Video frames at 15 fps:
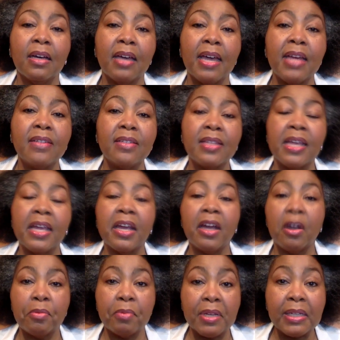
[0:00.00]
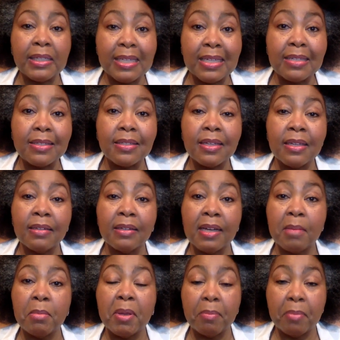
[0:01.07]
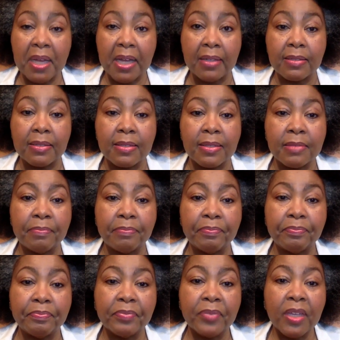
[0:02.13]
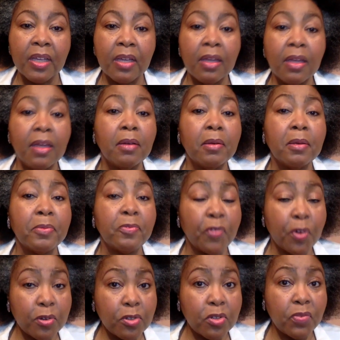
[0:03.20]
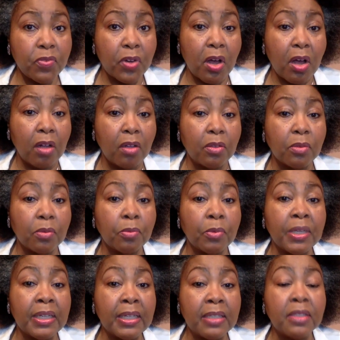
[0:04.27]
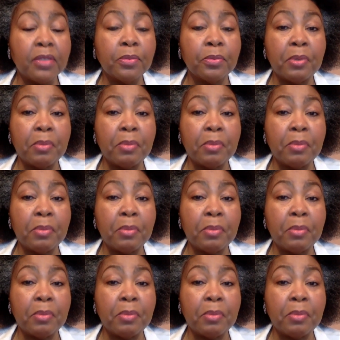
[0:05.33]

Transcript: as they are released in coming months. First of all, we need to